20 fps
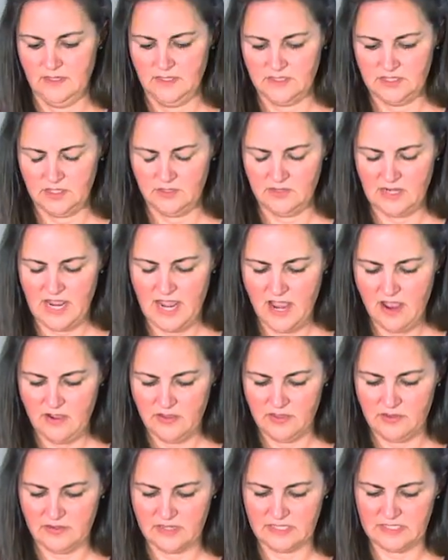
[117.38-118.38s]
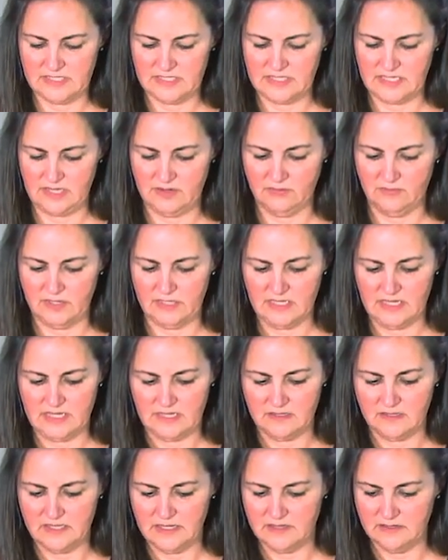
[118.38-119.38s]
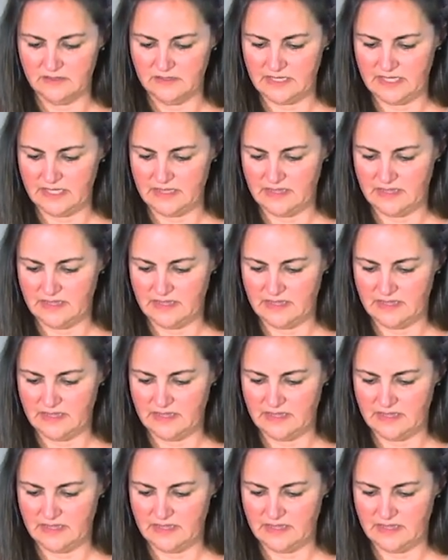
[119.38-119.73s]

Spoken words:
So now you can see really clearly